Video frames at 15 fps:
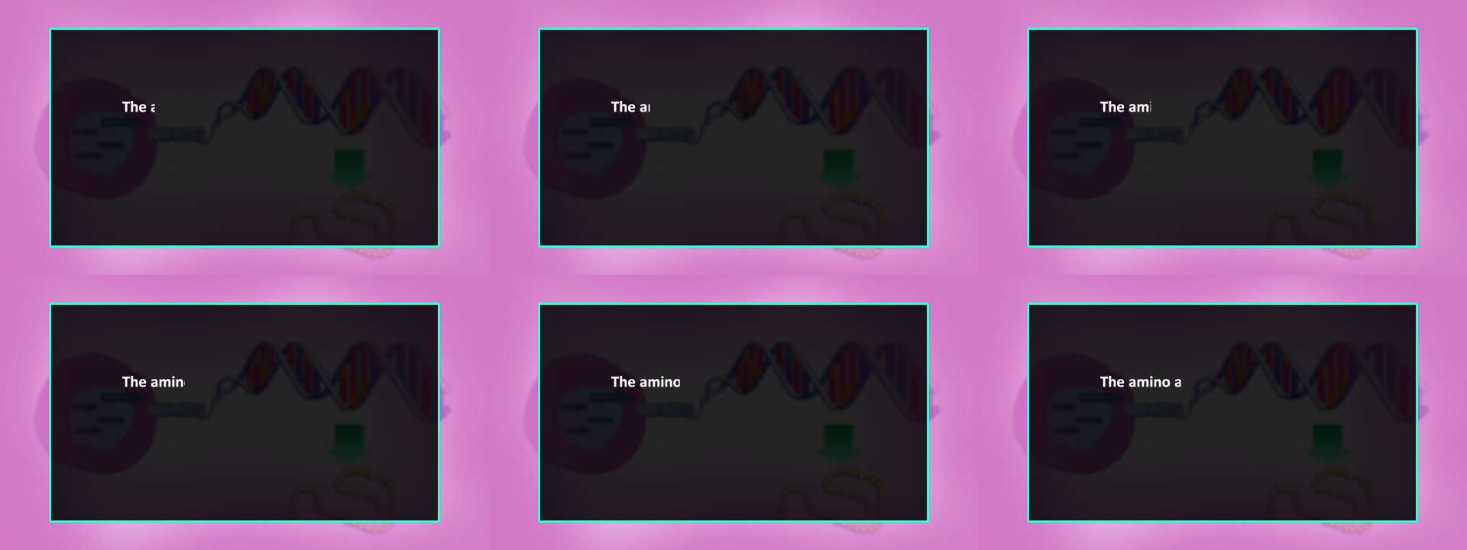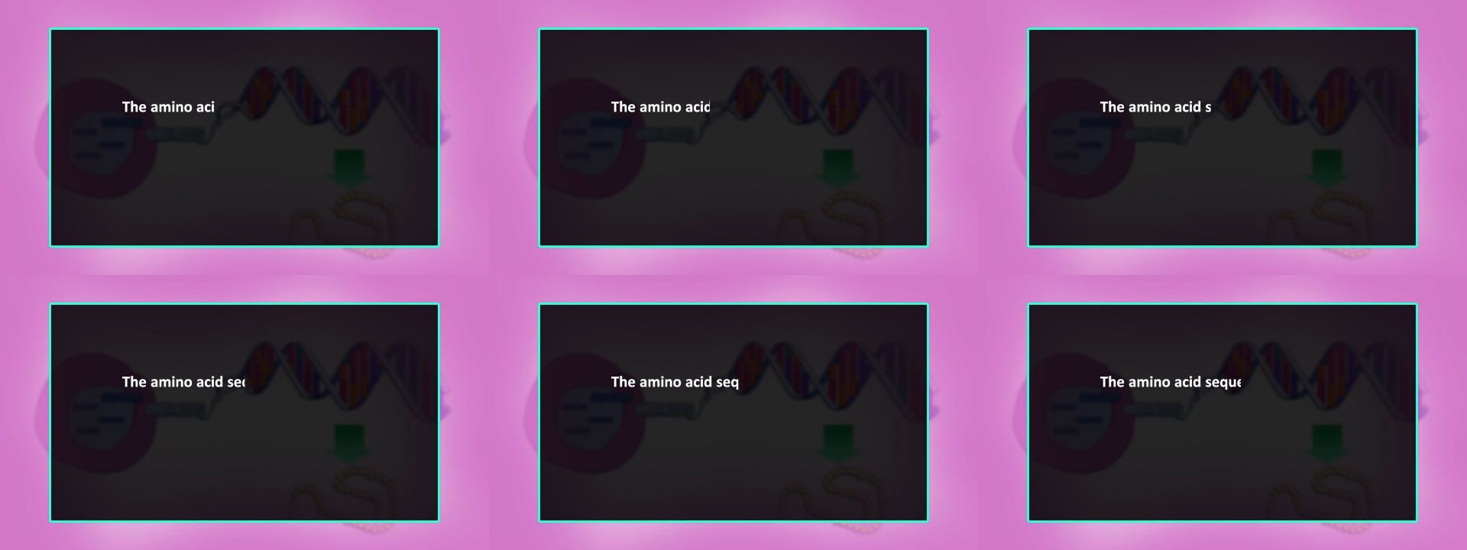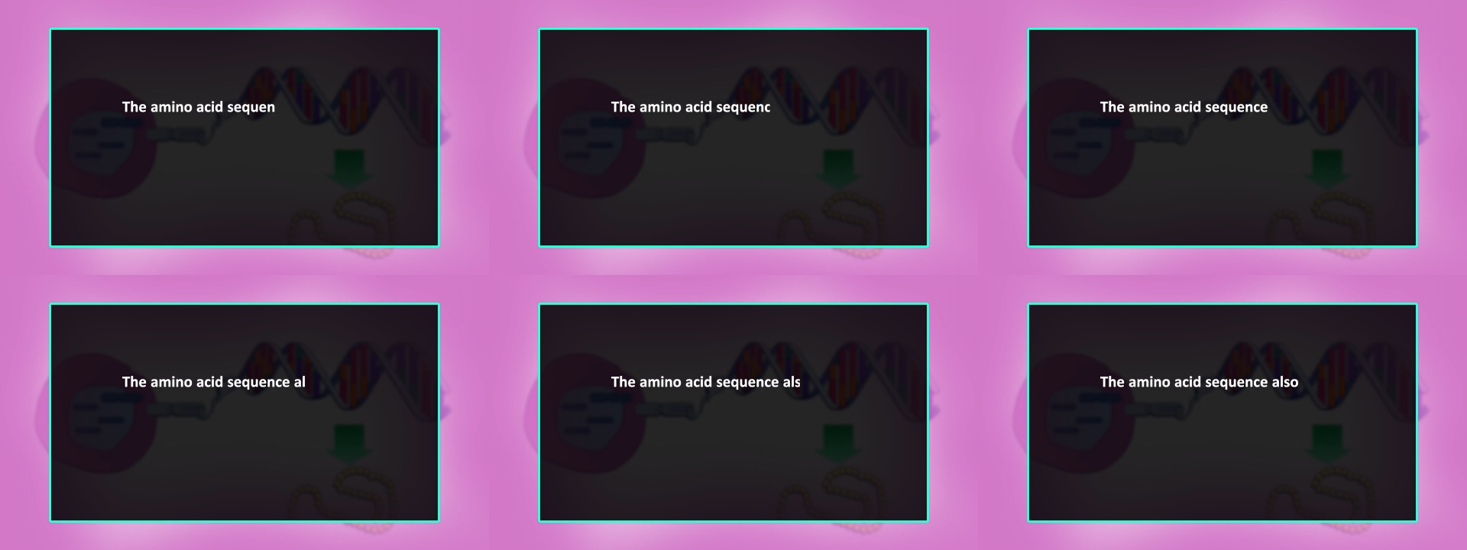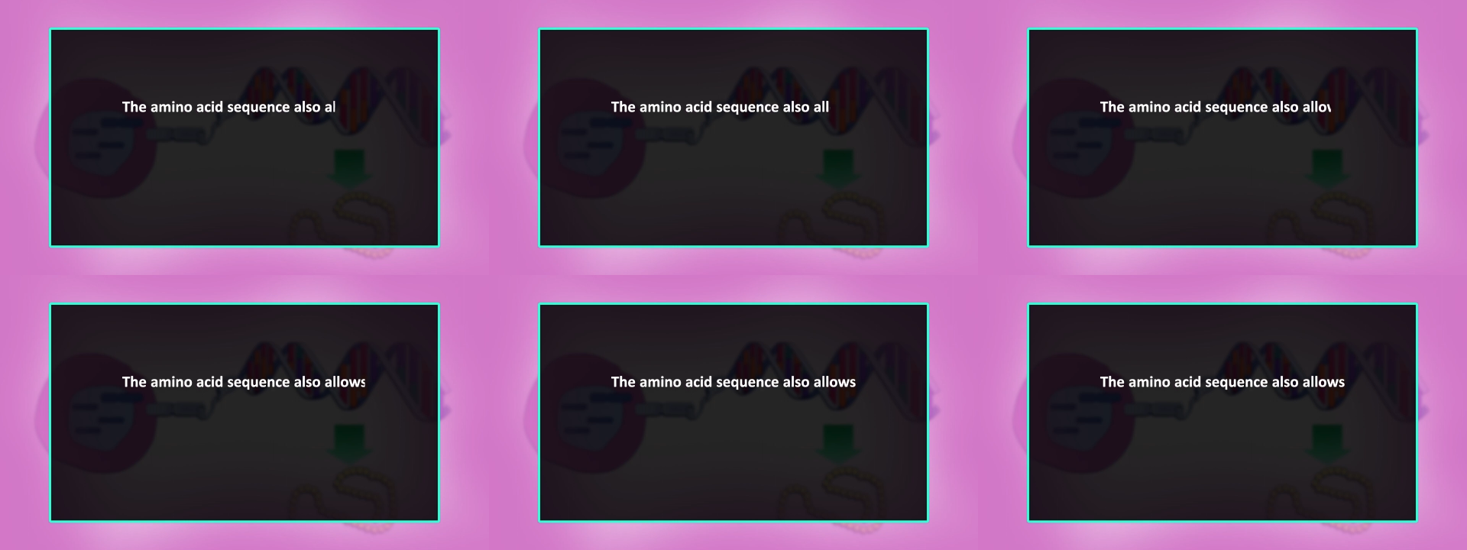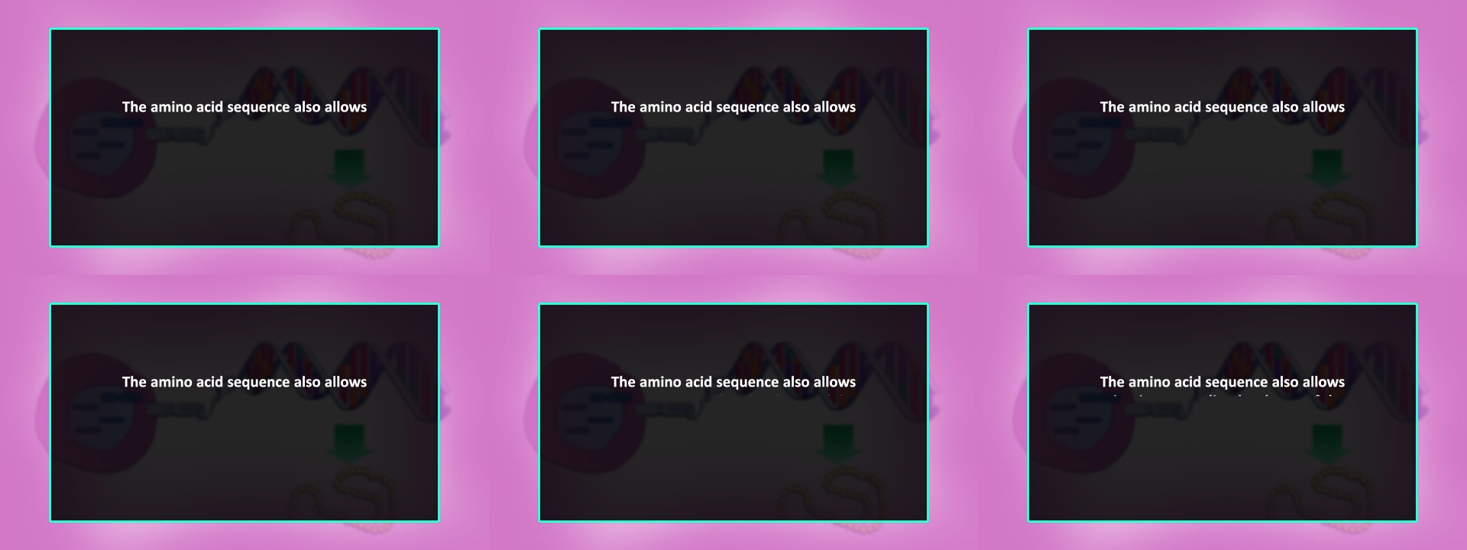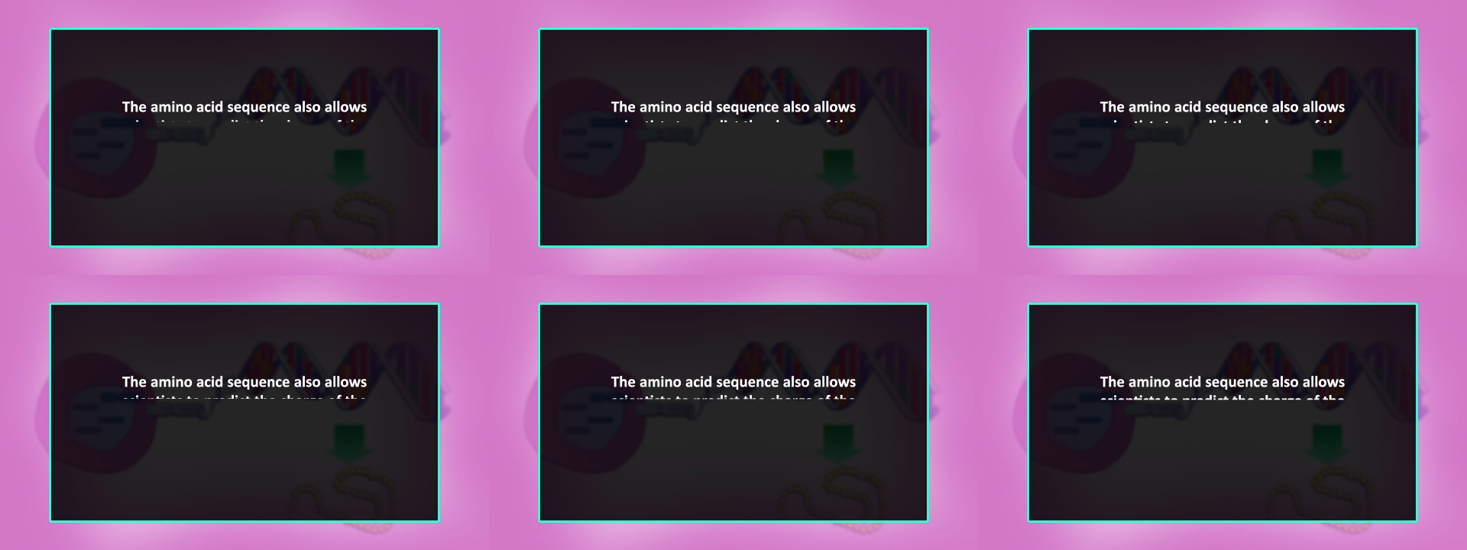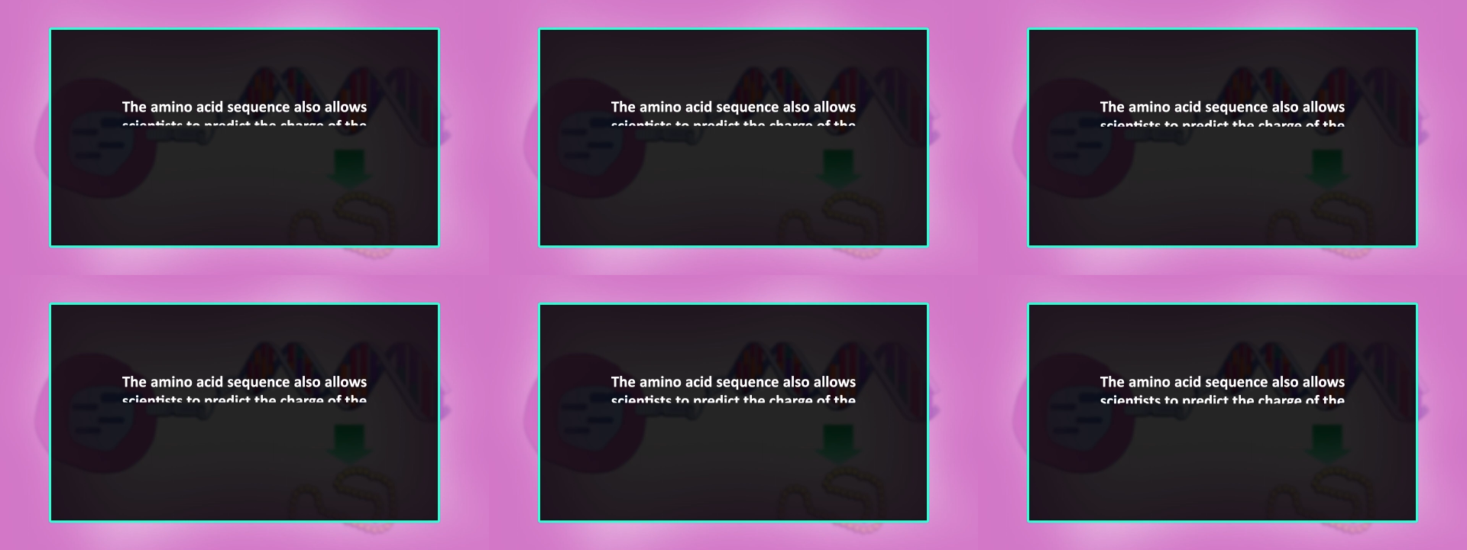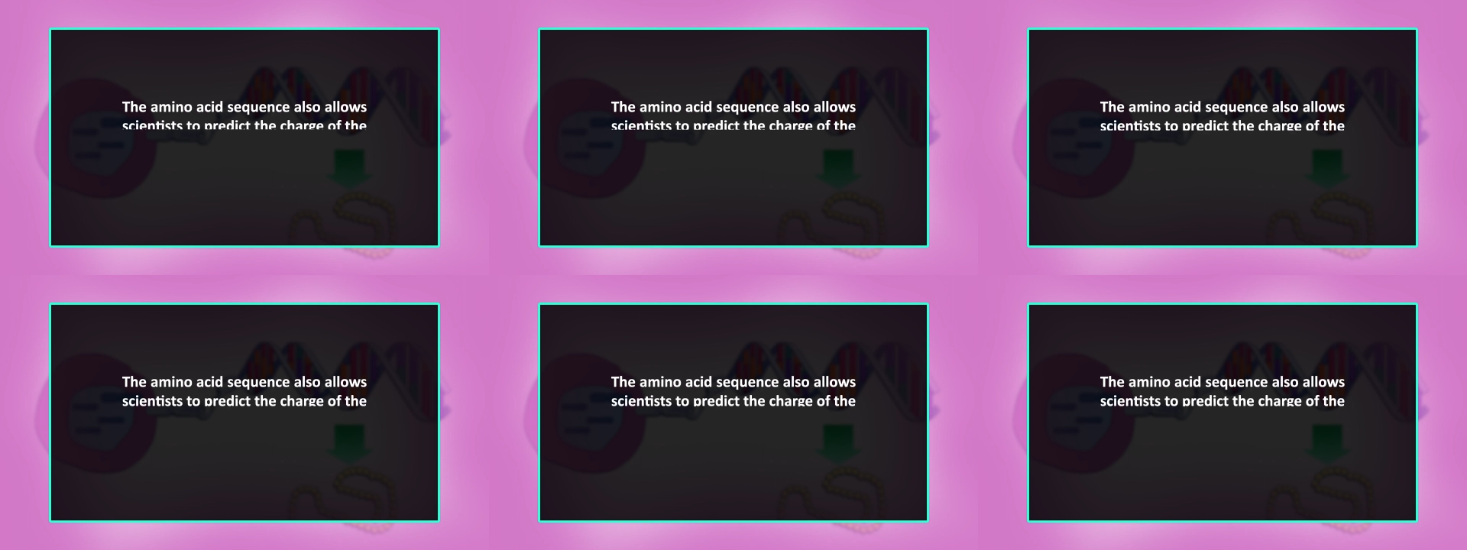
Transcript: [unreadable: no face in view]